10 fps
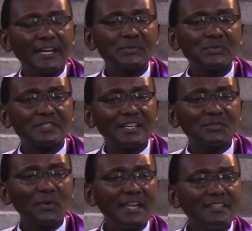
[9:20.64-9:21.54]

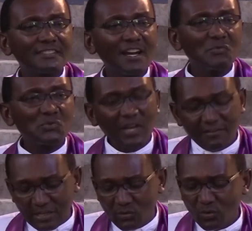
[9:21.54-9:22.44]
That's why in Psalms you
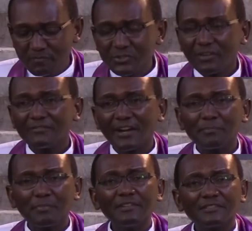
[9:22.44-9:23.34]
have the groups
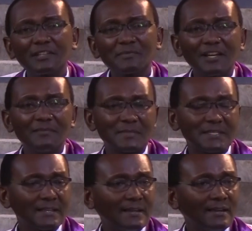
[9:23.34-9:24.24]
of pilgrim psalms,